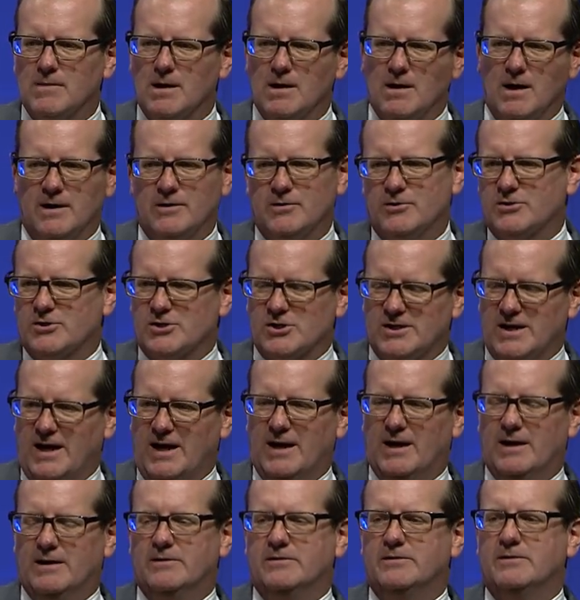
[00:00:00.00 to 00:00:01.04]

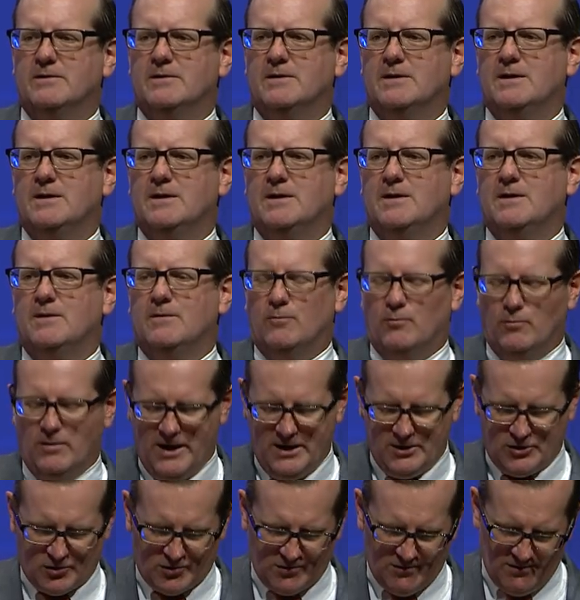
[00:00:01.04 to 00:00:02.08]
Understand
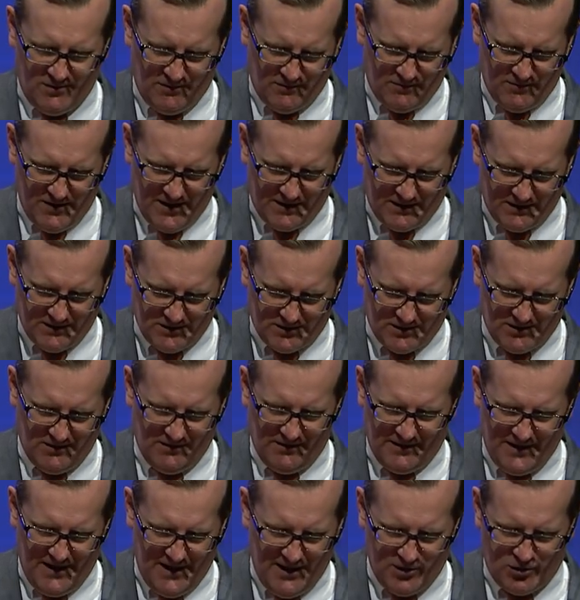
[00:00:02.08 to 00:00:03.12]
Racial
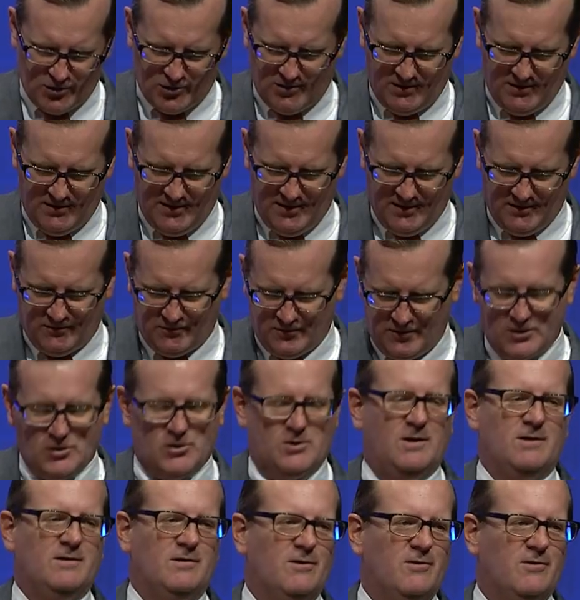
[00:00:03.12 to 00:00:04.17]
reconciliation and
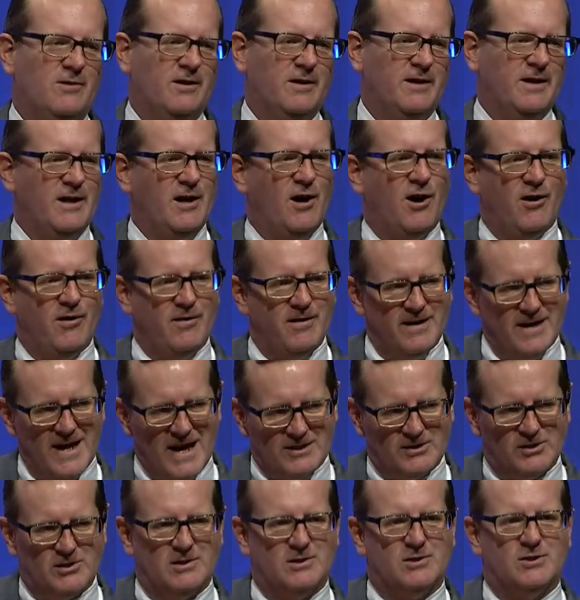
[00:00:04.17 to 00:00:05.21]
Christian unity are
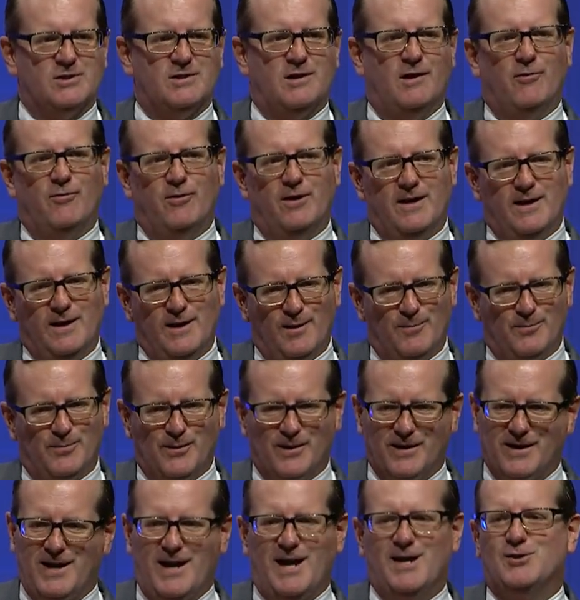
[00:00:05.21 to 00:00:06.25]
necessary
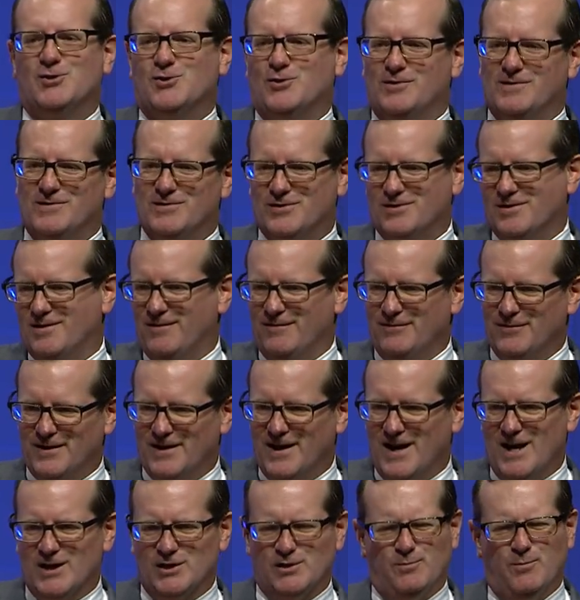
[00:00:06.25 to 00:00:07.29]
implications of the
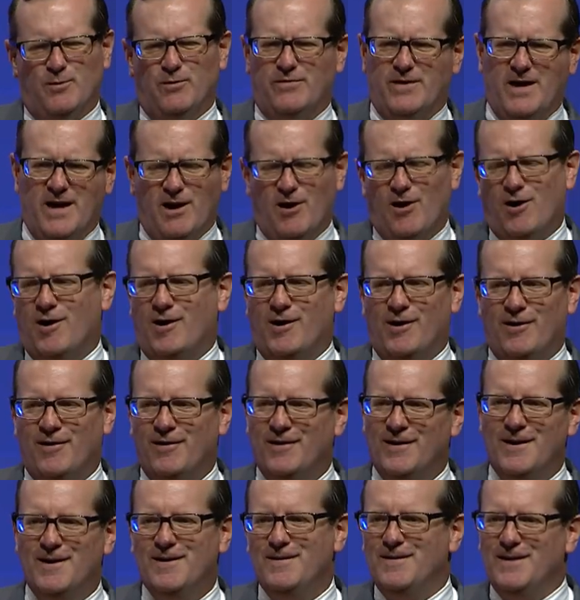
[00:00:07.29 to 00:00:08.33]
gospel. They
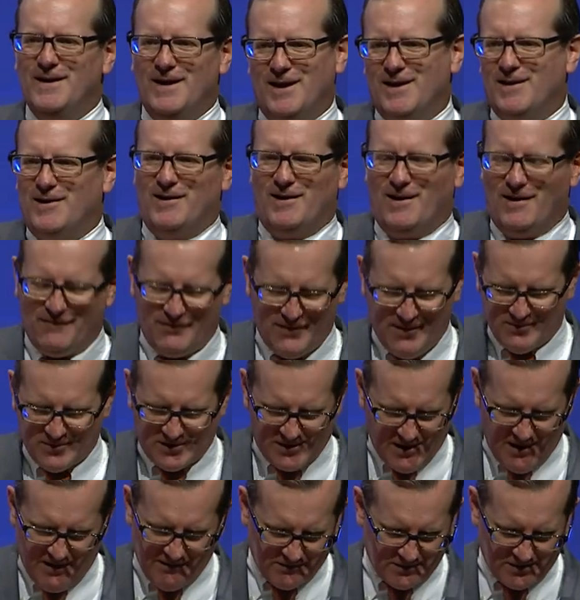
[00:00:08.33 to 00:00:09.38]
are, in and of
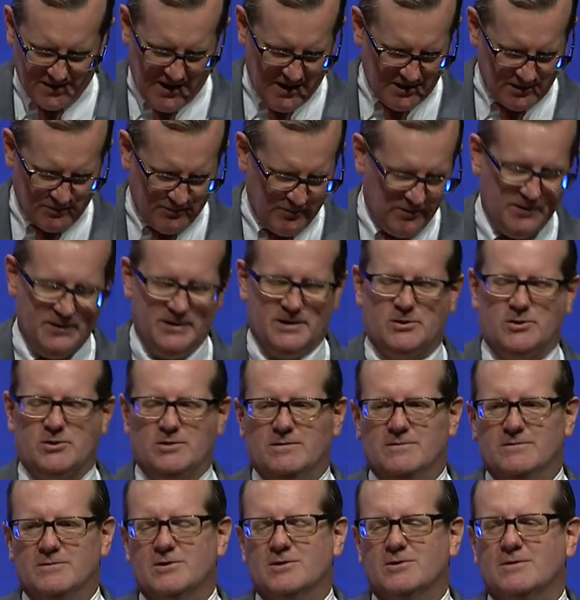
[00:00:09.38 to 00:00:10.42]
themselves, gospel
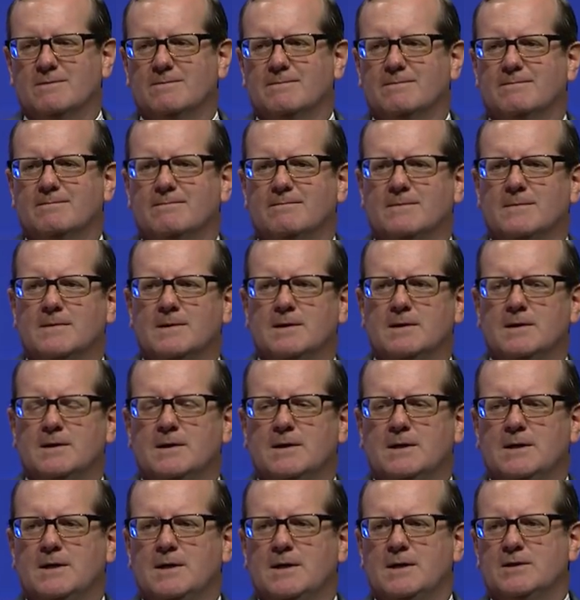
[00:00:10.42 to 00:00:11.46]
issues.
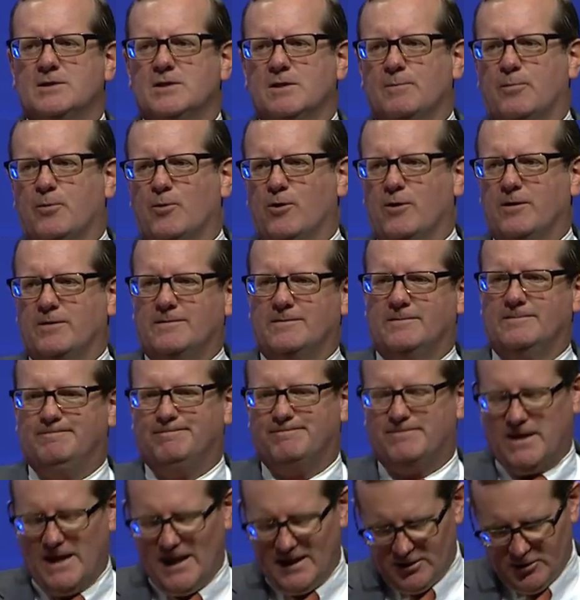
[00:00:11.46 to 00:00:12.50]
It's important.
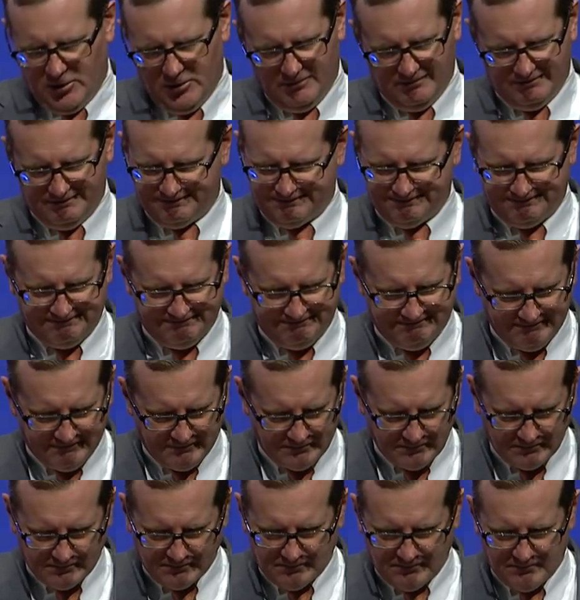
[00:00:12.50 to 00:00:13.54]
Thank you.
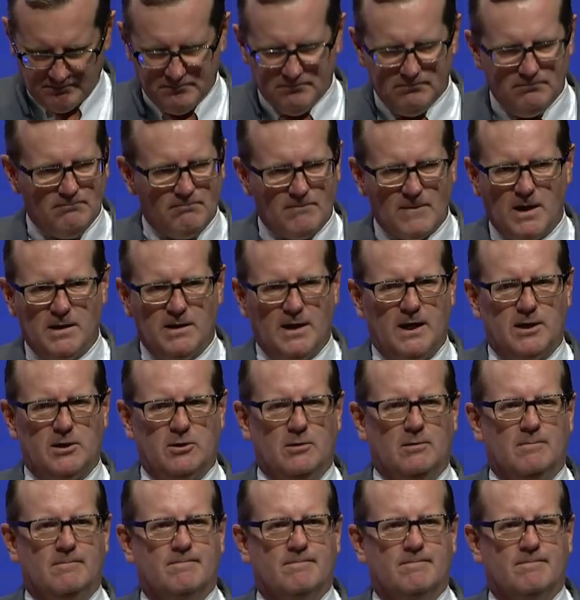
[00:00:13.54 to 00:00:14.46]
Thank